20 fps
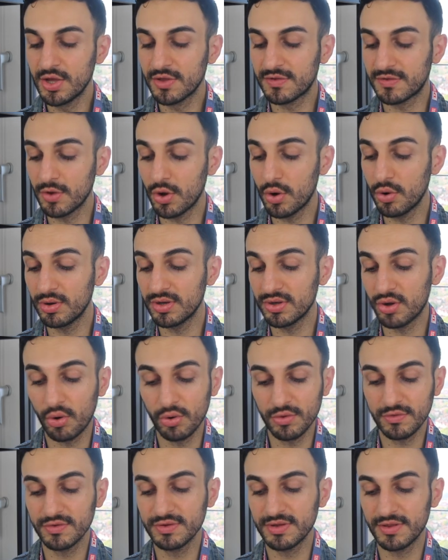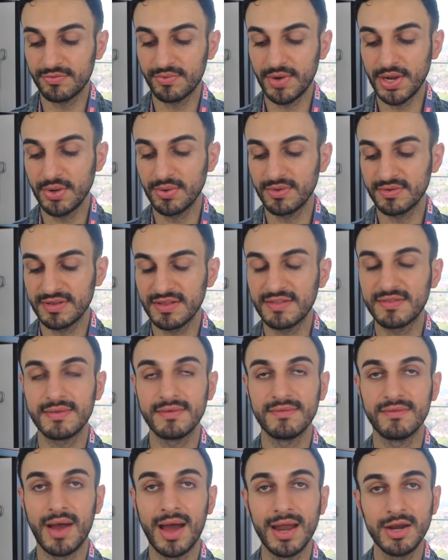So also this fragrance is
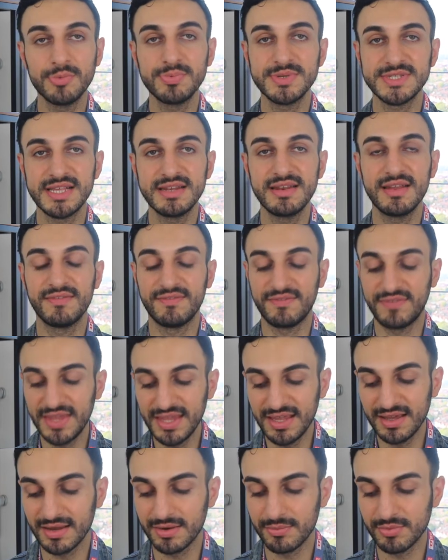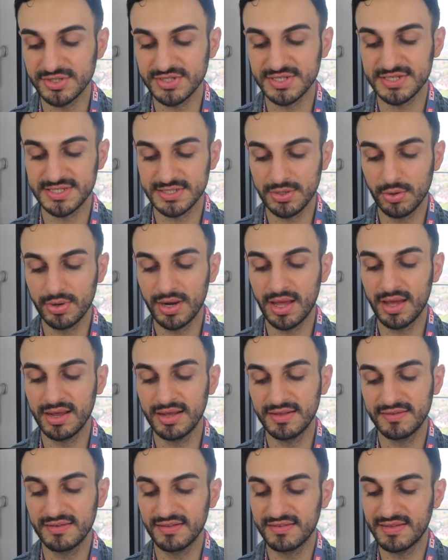one hundred percent vegan, which is so
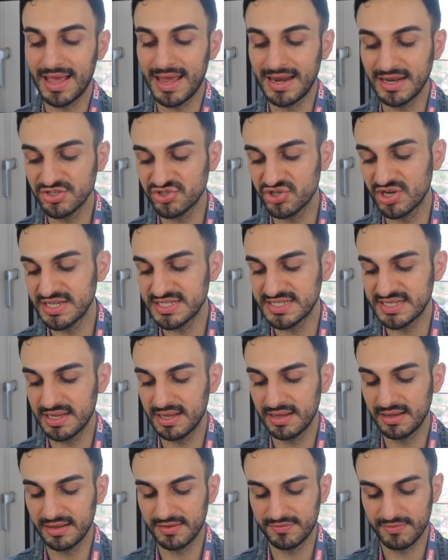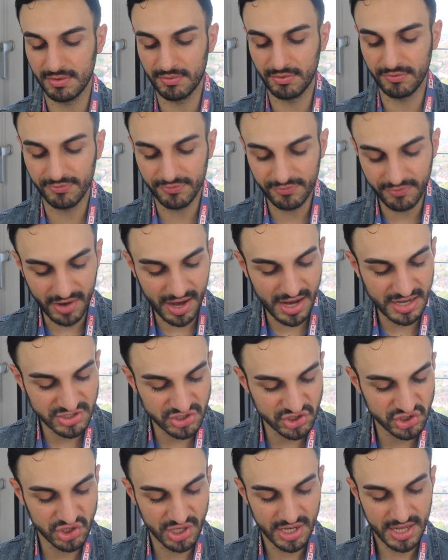nice. It's energizing, it's very
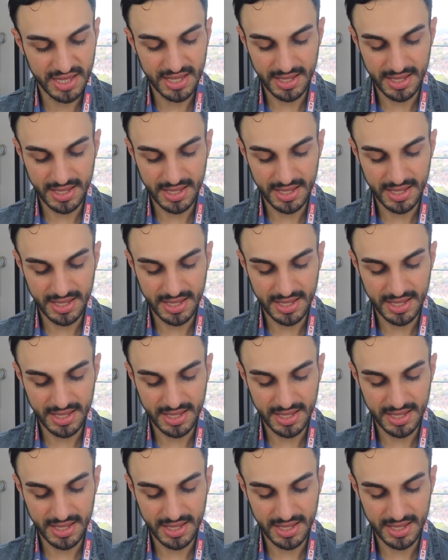fresh.